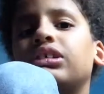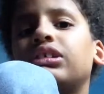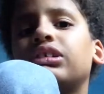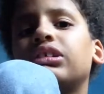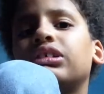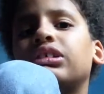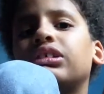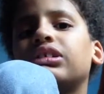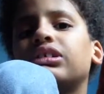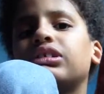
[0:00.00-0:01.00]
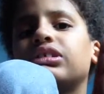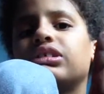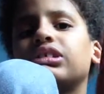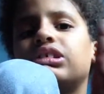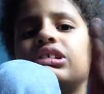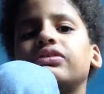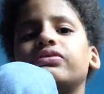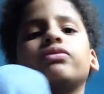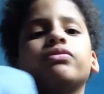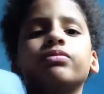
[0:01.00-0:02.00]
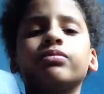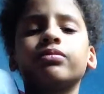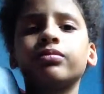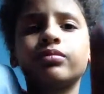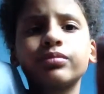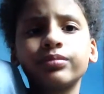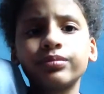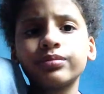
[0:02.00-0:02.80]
Nothing is said.